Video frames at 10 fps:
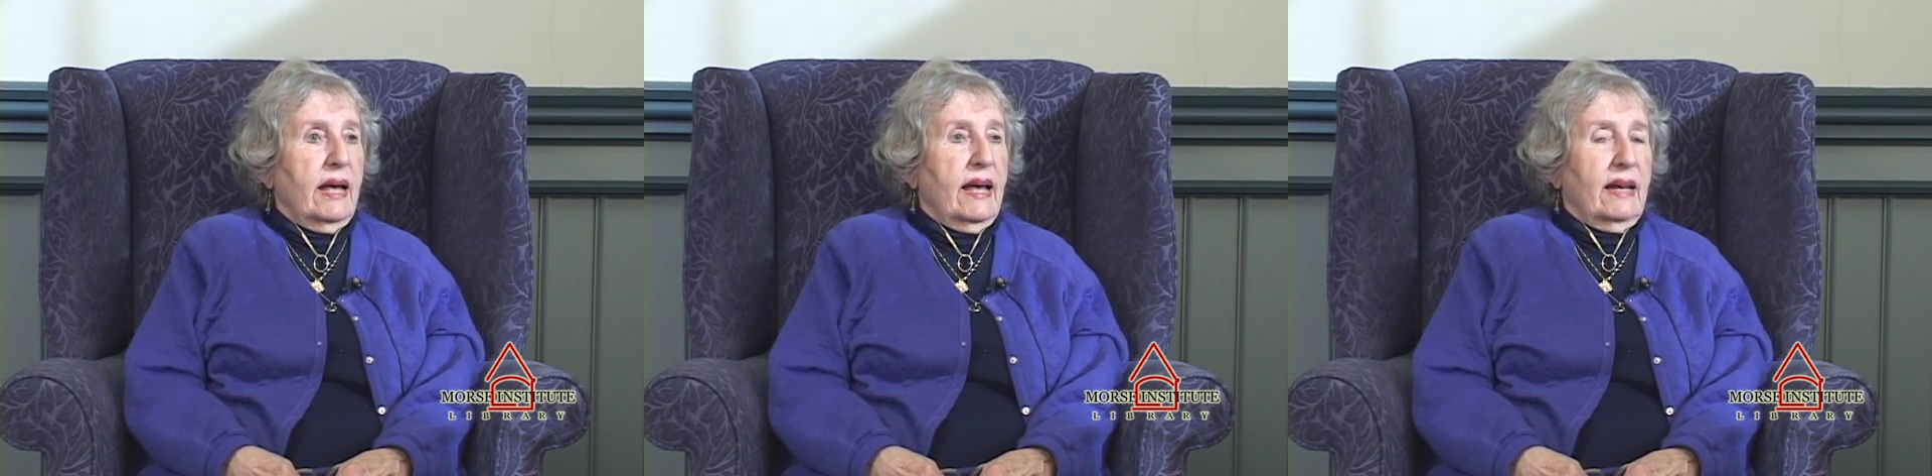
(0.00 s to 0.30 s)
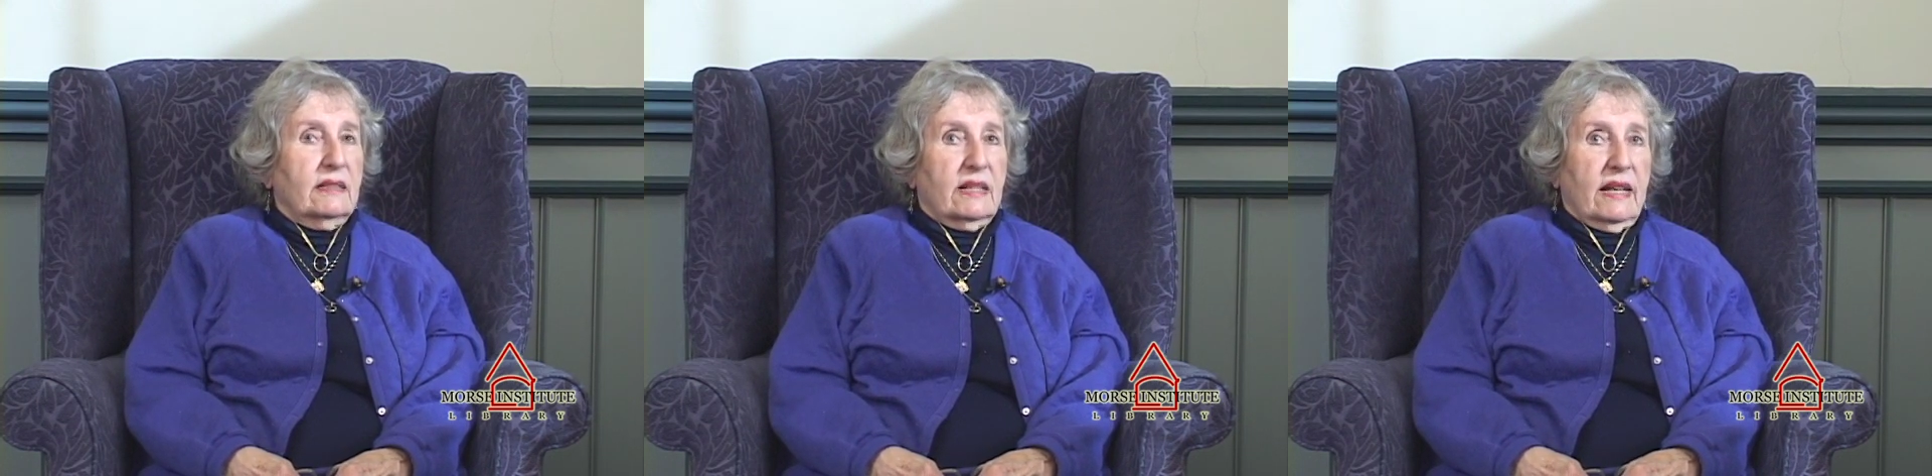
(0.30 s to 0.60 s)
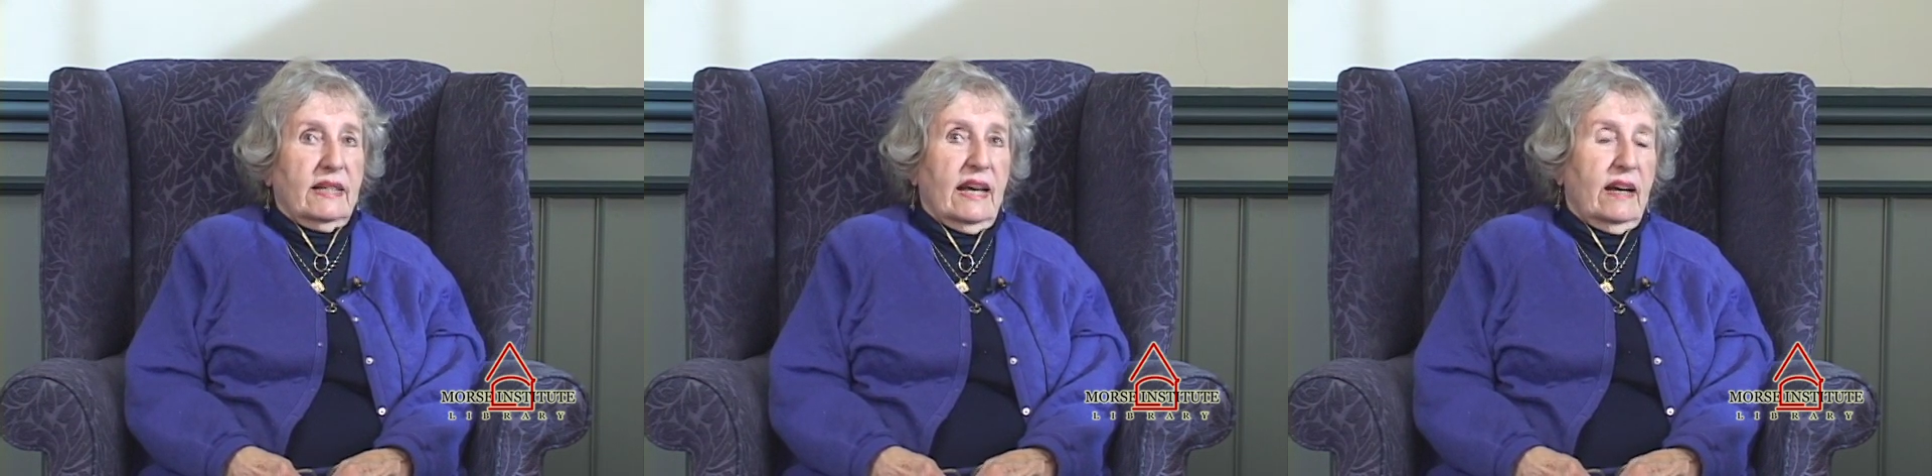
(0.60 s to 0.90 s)
and
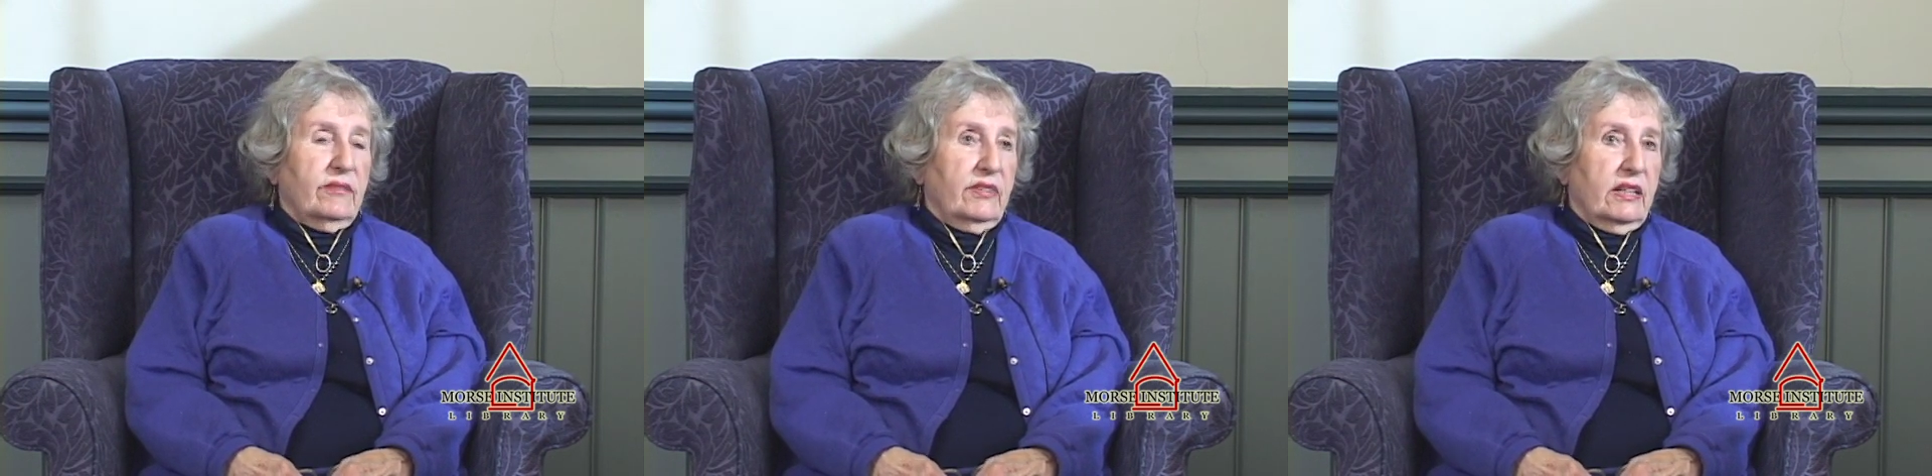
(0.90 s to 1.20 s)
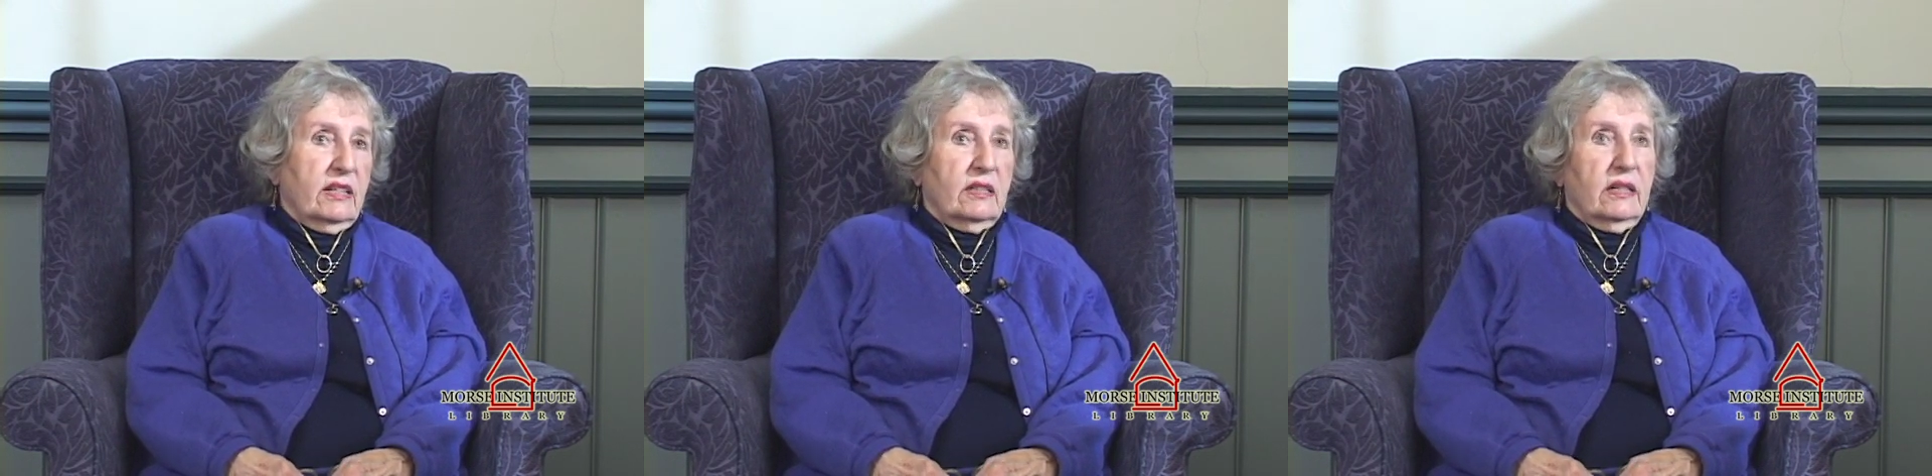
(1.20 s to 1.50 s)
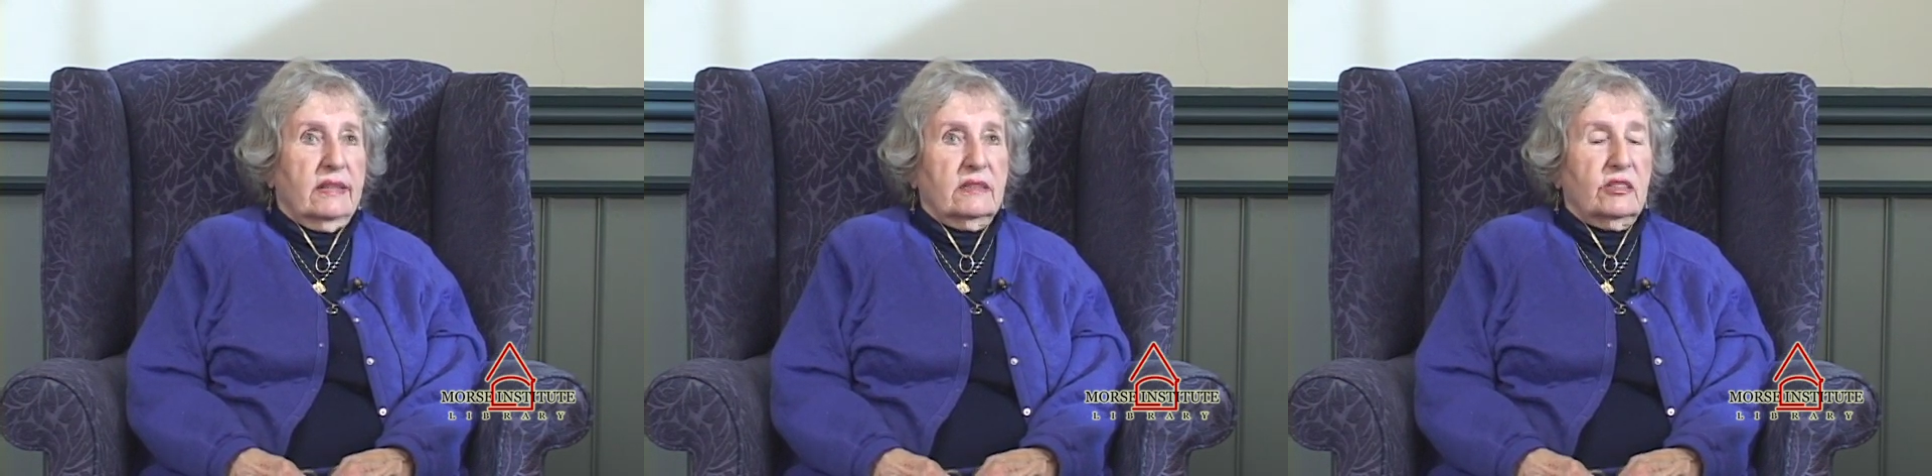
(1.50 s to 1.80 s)
I have a
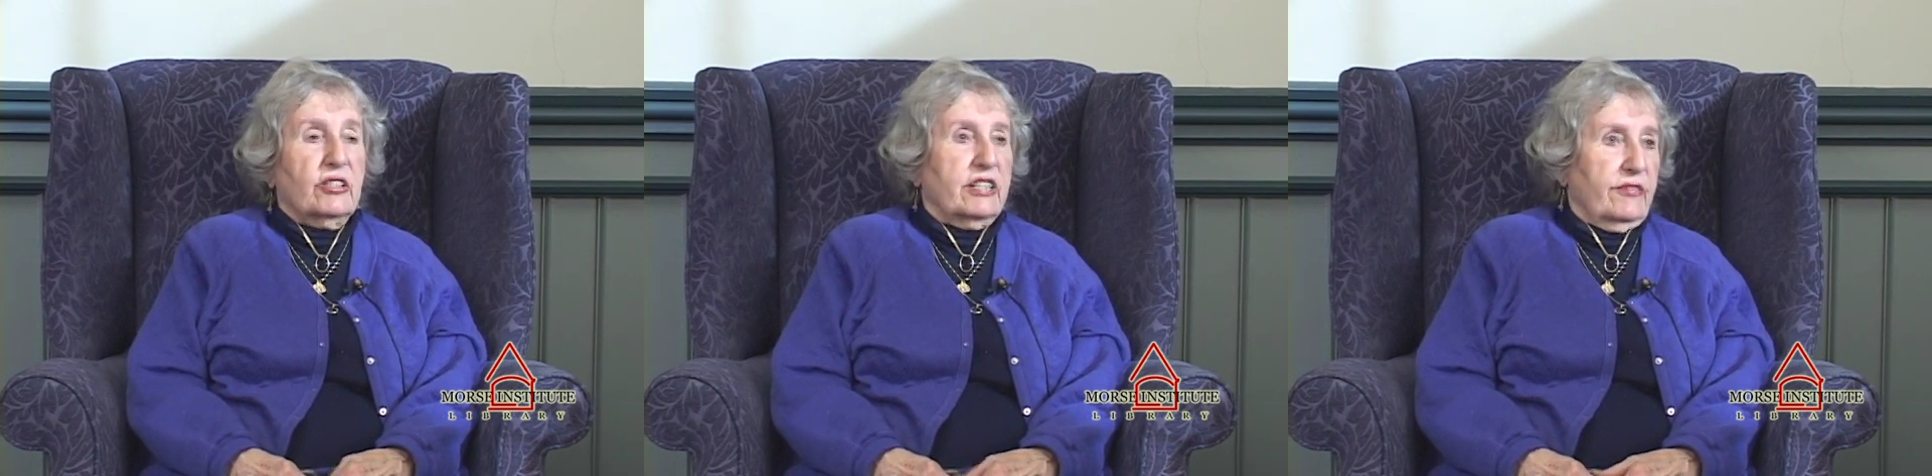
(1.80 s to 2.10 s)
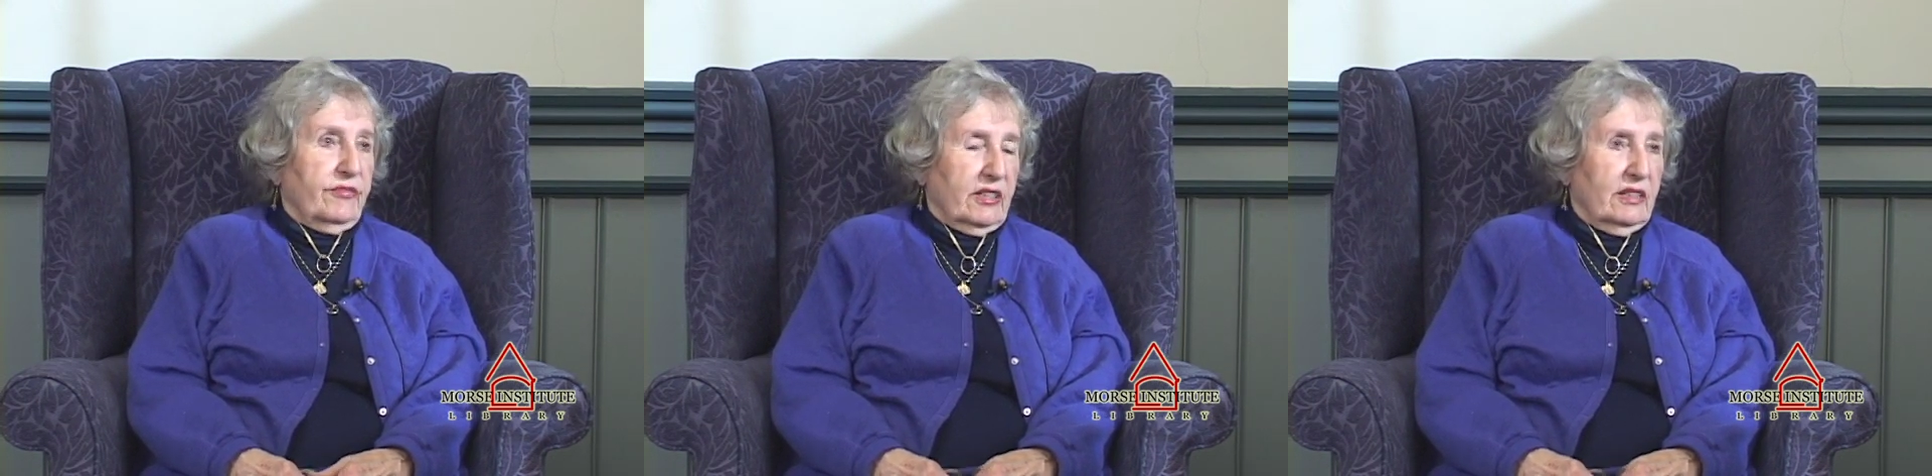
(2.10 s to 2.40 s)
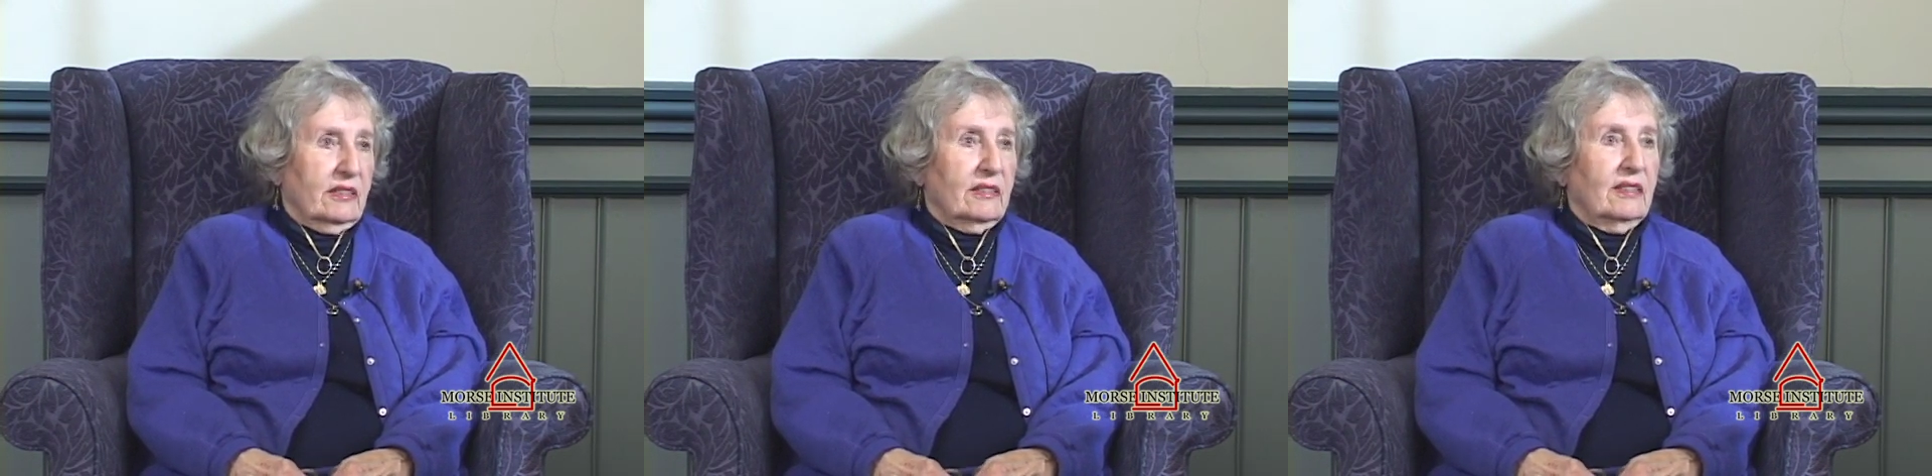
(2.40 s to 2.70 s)
uh,
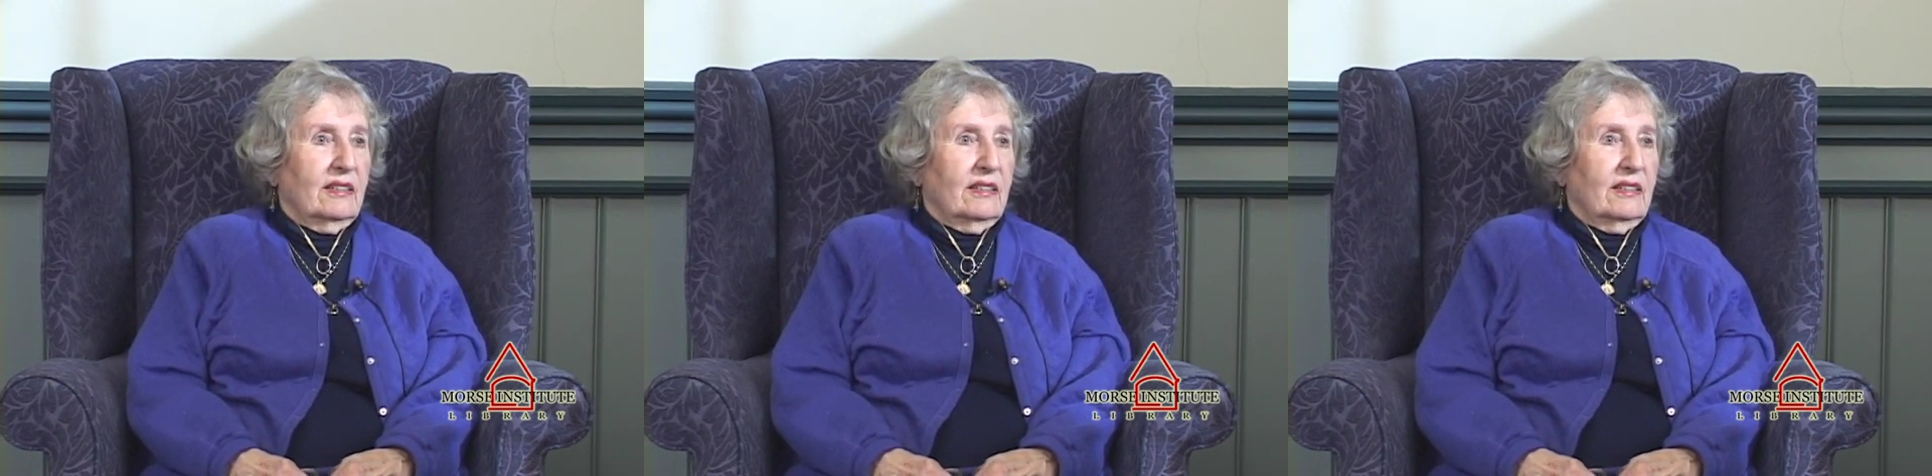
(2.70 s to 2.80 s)
certificate